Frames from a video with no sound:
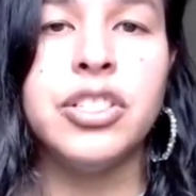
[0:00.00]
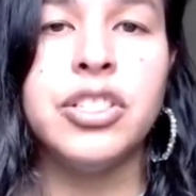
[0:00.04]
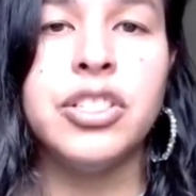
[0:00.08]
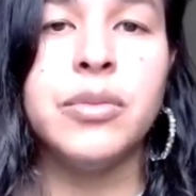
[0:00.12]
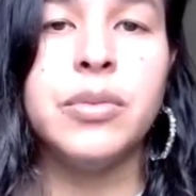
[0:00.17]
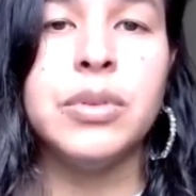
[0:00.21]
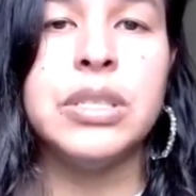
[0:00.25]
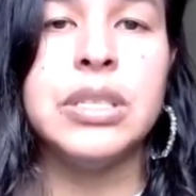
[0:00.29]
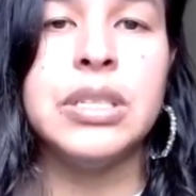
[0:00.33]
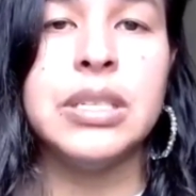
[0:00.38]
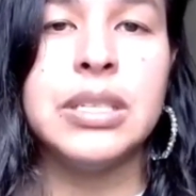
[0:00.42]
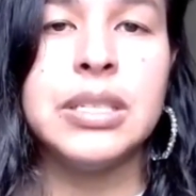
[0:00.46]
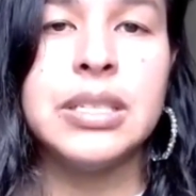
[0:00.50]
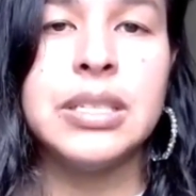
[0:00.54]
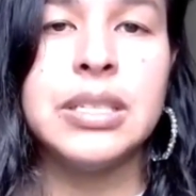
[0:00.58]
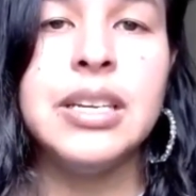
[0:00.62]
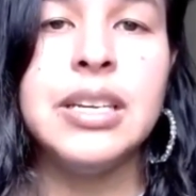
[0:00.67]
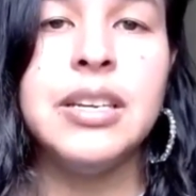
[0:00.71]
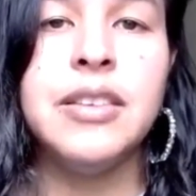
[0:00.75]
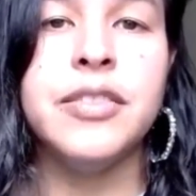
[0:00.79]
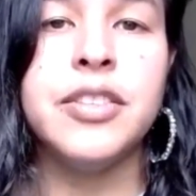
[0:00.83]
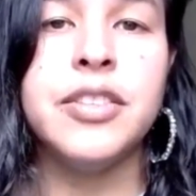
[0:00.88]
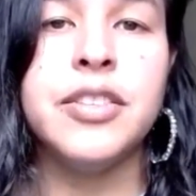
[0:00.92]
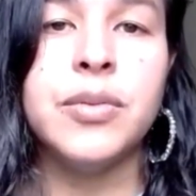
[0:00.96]
she was
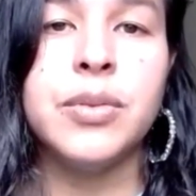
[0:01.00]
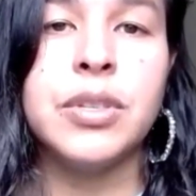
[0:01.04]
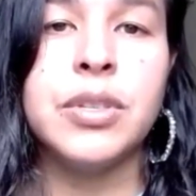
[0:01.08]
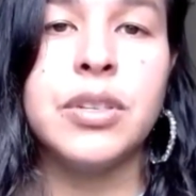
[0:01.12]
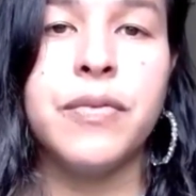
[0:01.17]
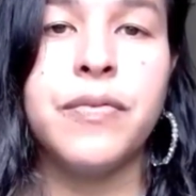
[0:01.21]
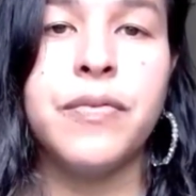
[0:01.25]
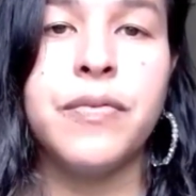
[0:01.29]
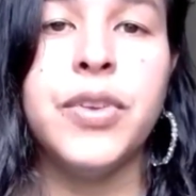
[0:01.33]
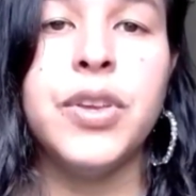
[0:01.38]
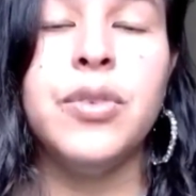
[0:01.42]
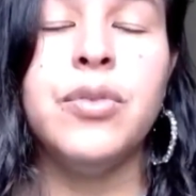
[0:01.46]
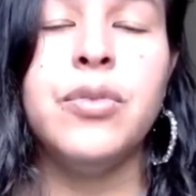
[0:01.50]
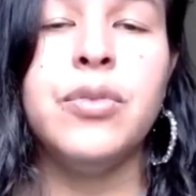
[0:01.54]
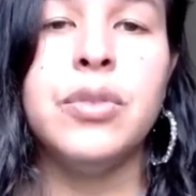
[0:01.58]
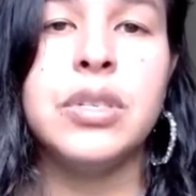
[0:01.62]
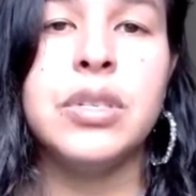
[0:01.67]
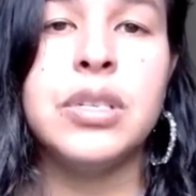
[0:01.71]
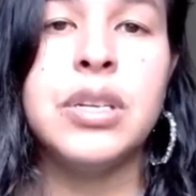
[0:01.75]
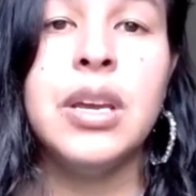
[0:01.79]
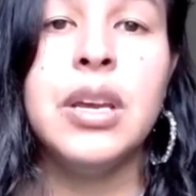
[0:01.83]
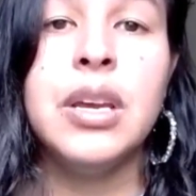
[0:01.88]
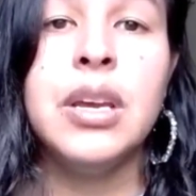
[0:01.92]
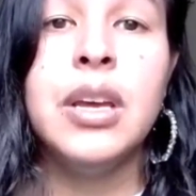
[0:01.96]
deceived, she was
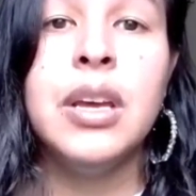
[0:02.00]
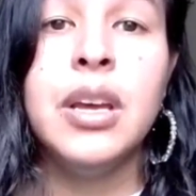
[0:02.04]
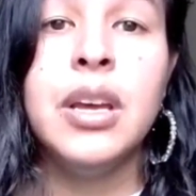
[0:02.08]
confused,